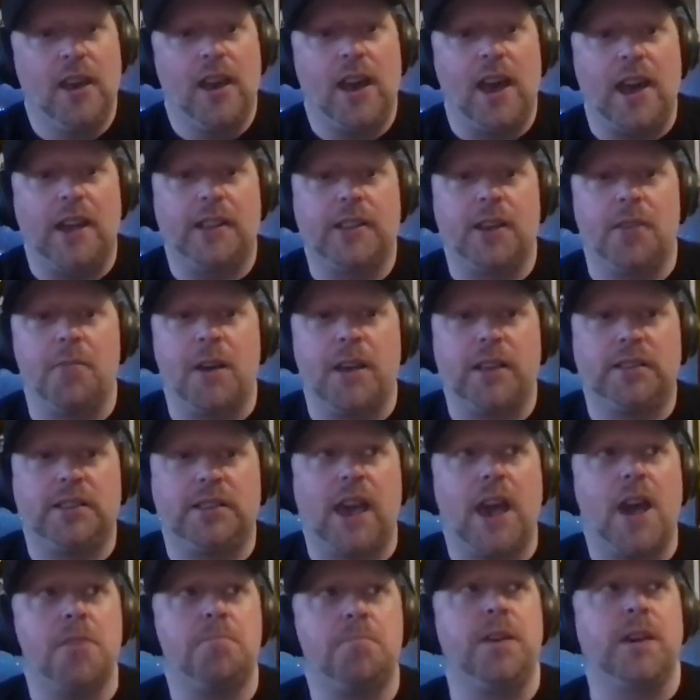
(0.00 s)
I had to have my
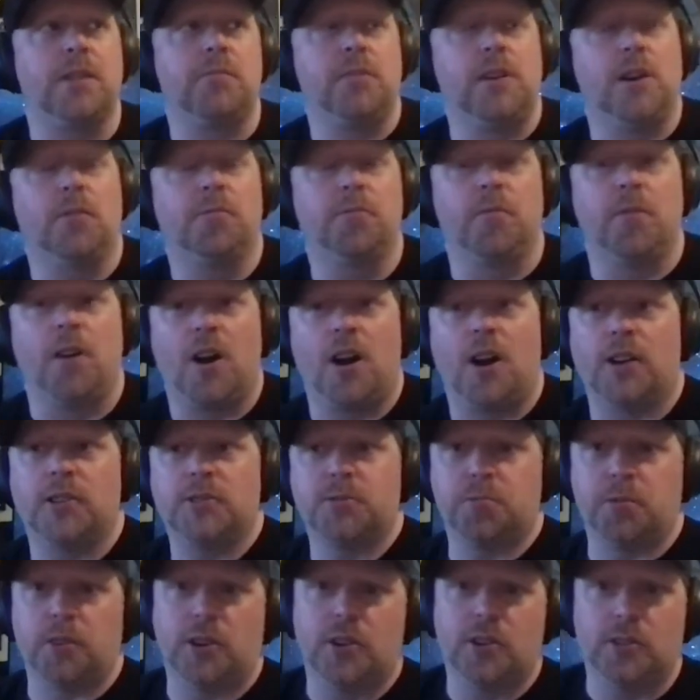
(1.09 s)
dad pick me up from the
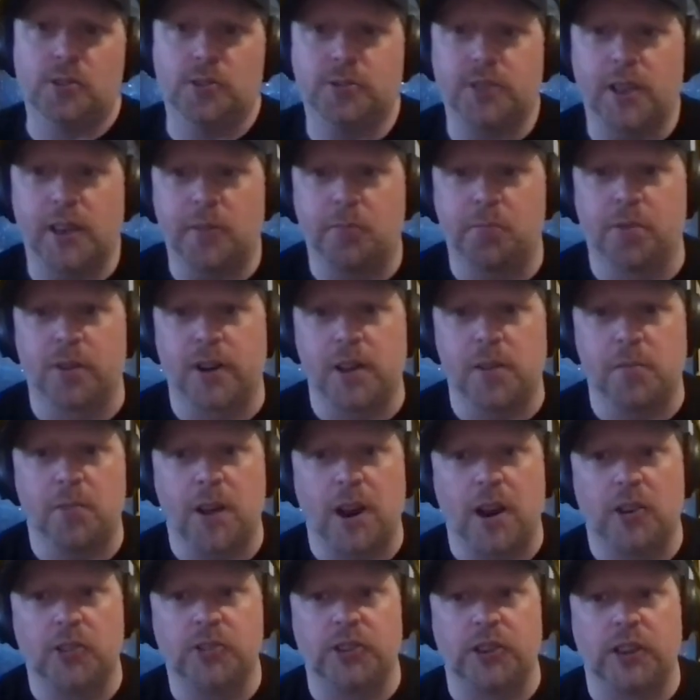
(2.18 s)
hospital. It was like pretty
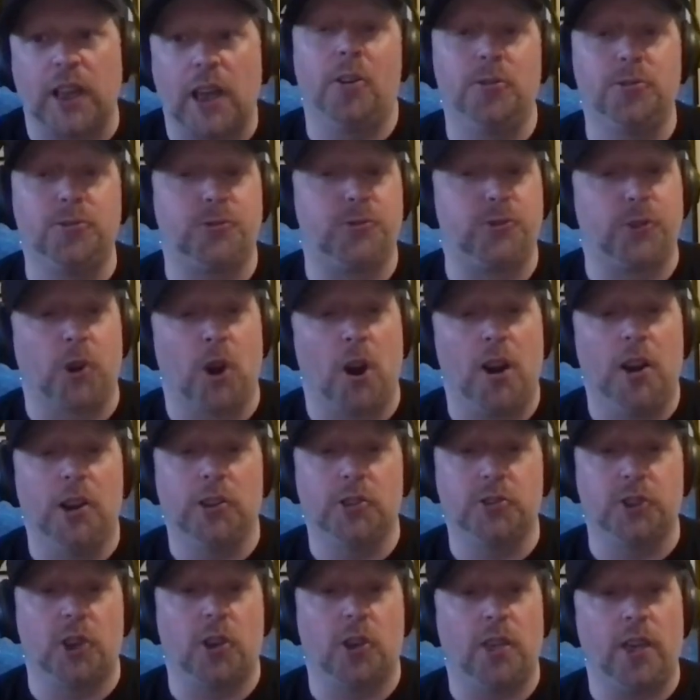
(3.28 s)
embarrassing. I was drunk,
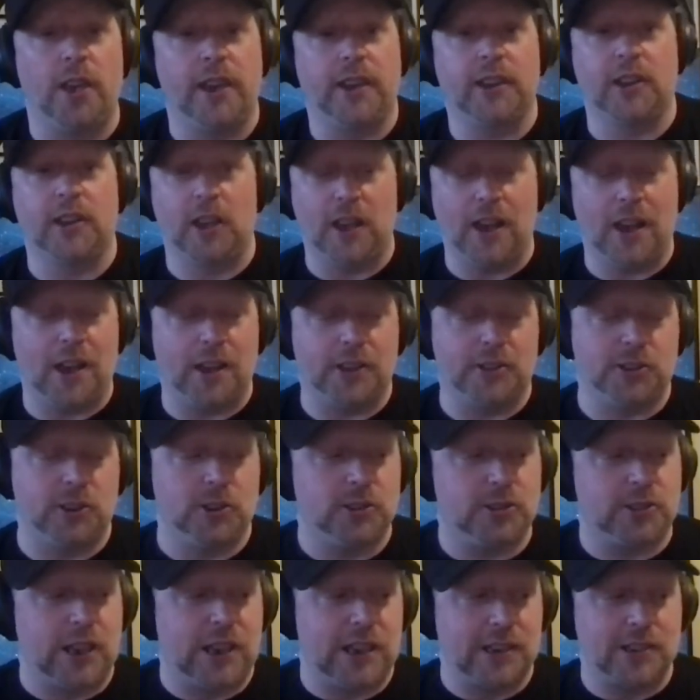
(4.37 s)
so like I do
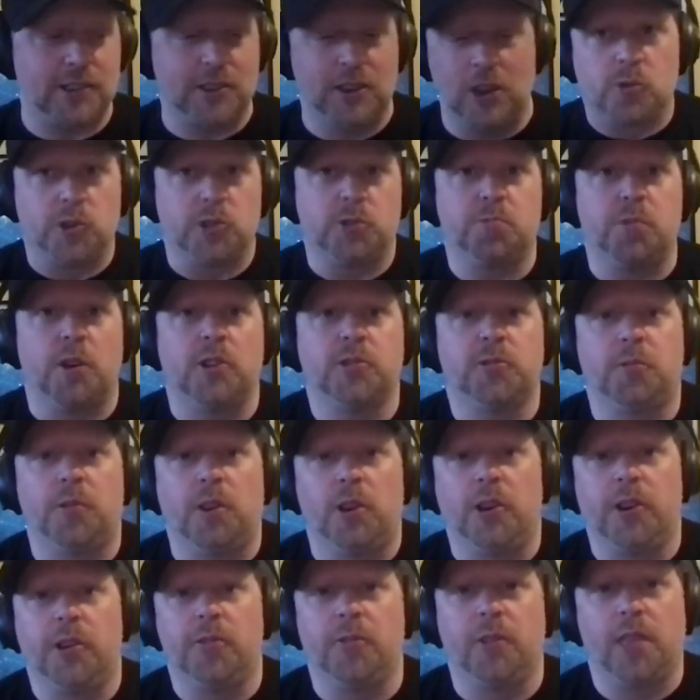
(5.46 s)
take
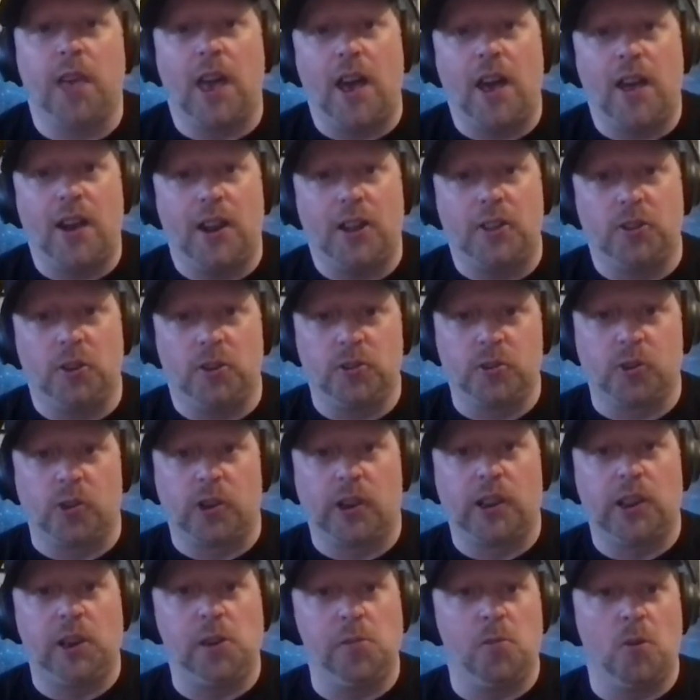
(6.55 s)
responsibility for that. I don't drink
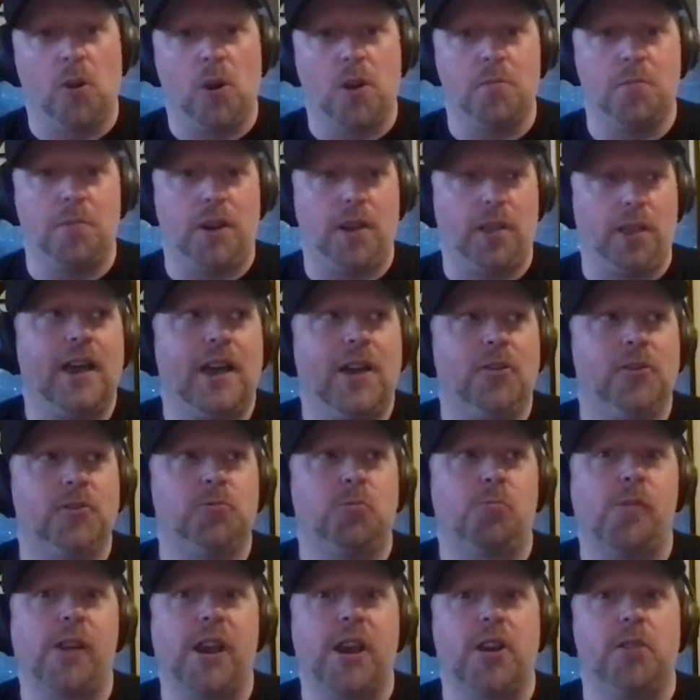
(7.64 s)
anymore, but it was
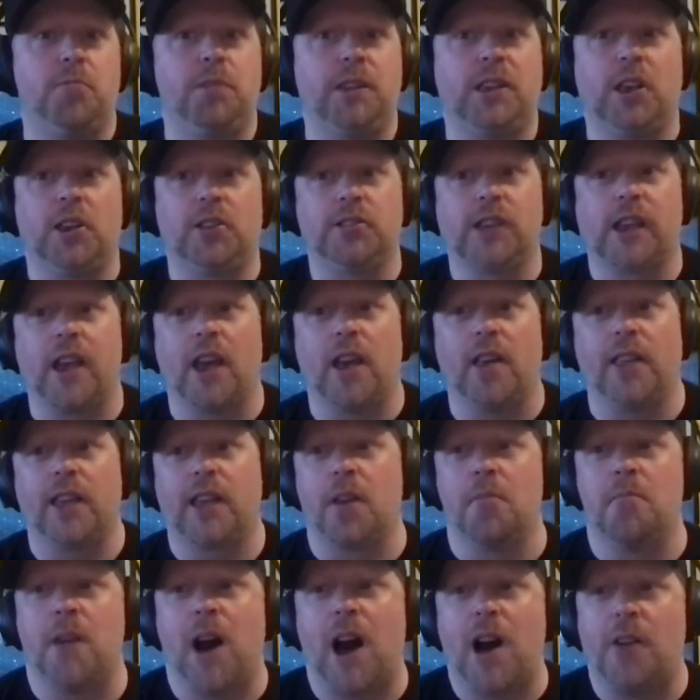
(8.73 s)
weird because I got like a
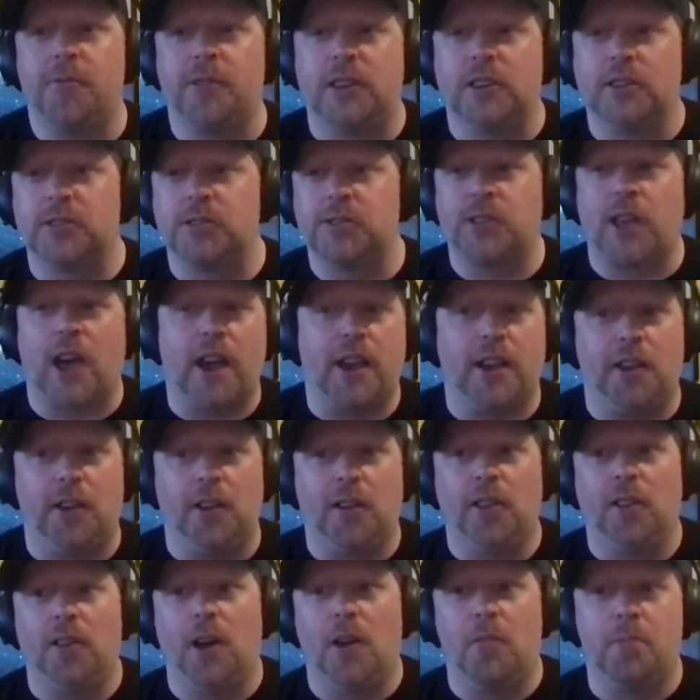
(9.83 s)
mafia
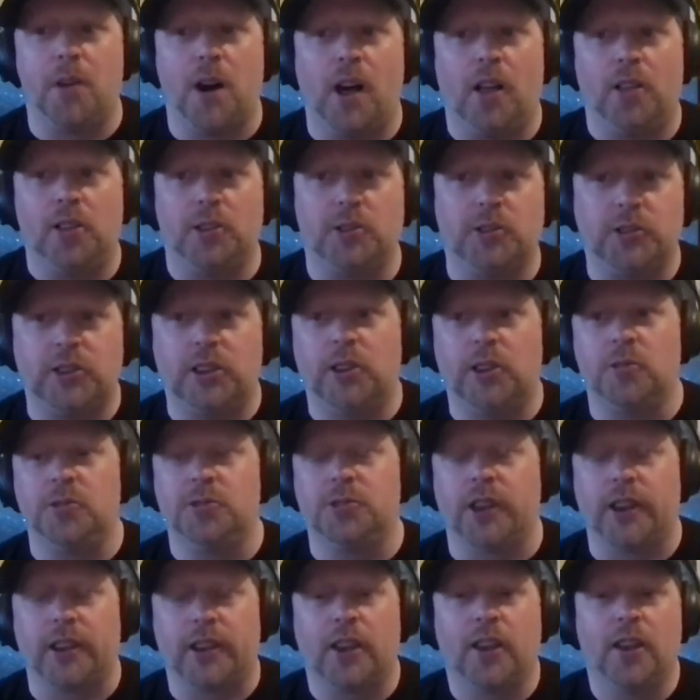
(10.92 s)
style apology. It was
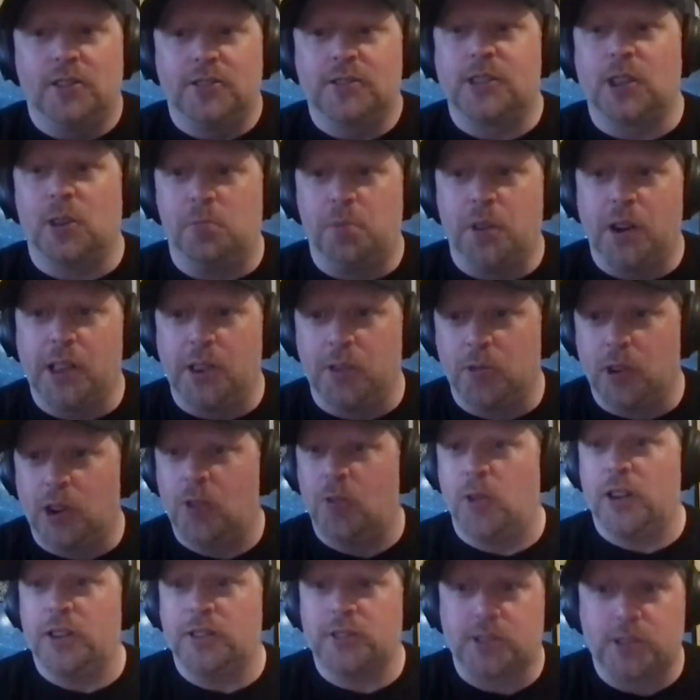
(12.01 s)
like, somebody
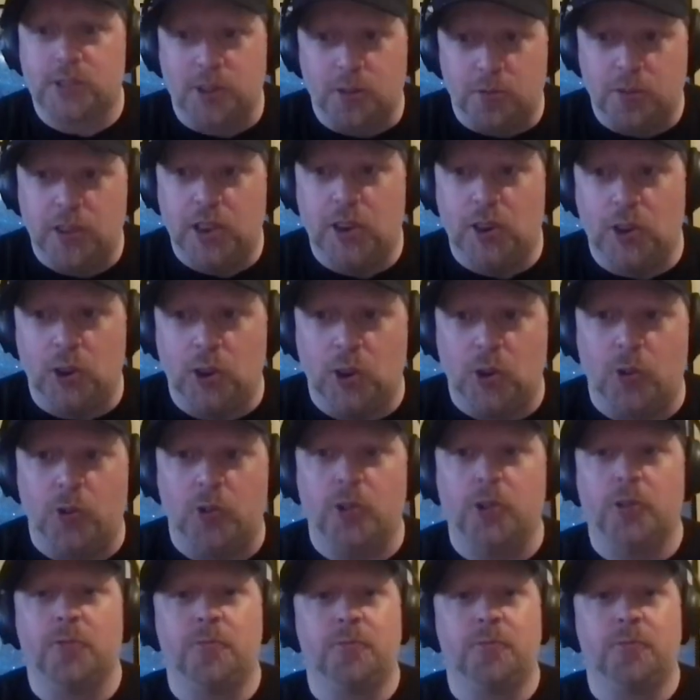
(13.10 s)
requests to meet you.